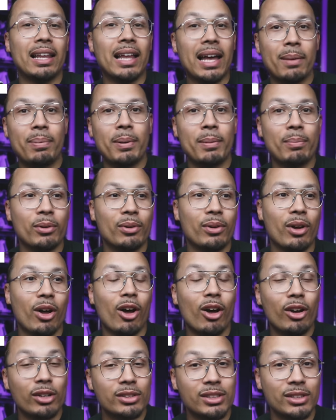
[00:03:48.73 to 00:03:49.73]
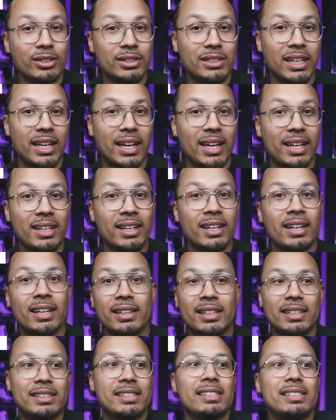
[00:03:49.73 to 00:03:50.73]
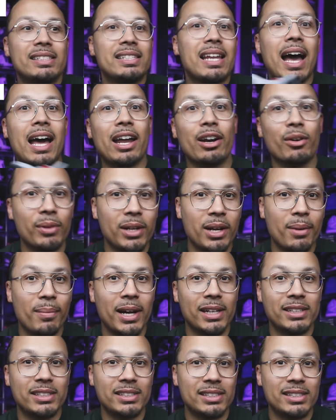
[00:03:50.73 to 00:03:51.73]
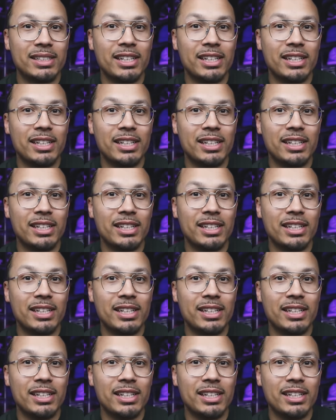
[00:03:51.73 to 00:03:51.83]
A lot of people also said this is not a reimagined